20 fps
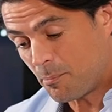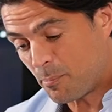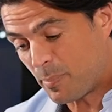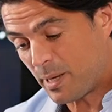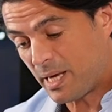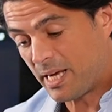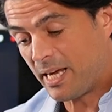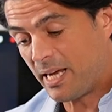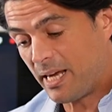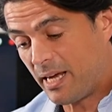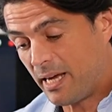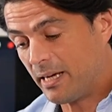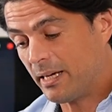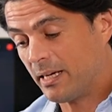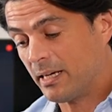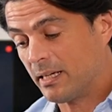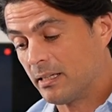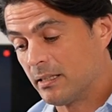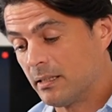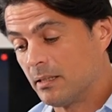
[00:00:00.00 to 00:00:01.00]

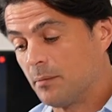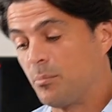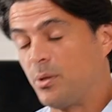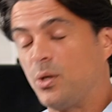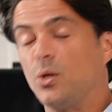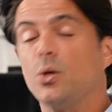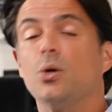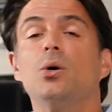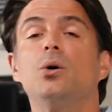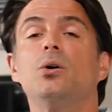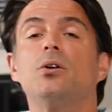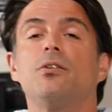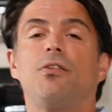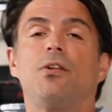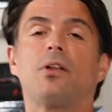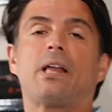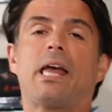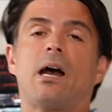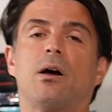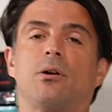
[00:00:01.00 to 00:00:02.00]
big
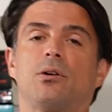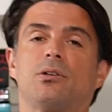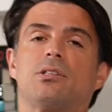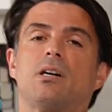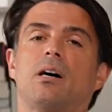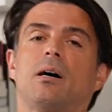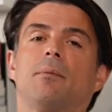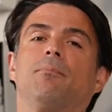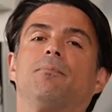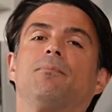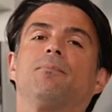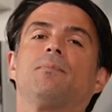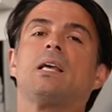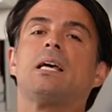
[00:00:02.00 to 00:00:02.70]
beautiful countertop.